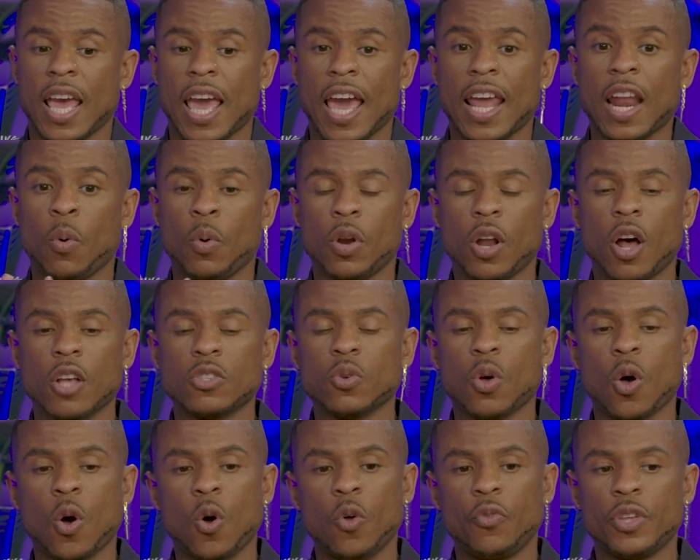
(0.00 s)
And I want to also
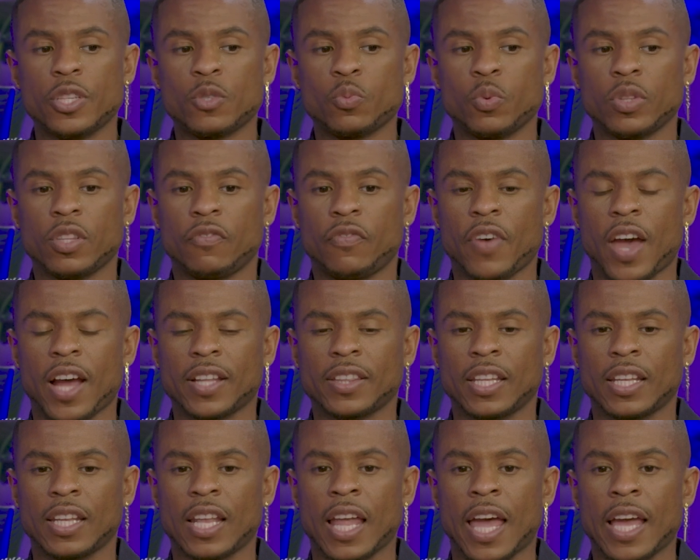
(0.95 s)
hold this with the fact
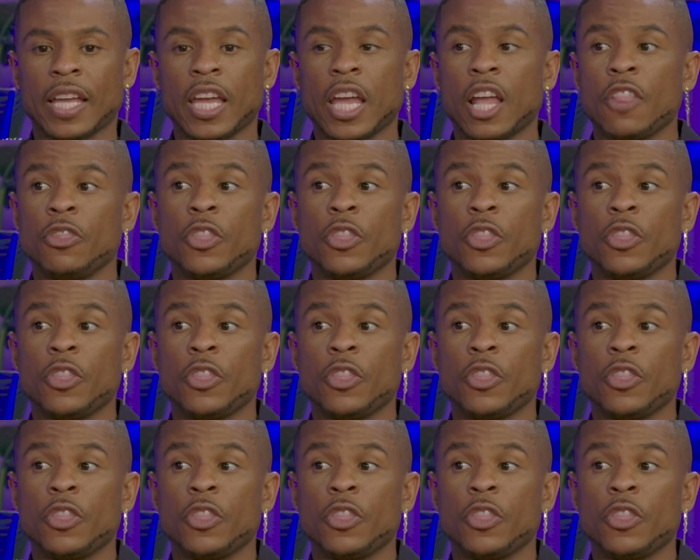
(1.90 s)
that like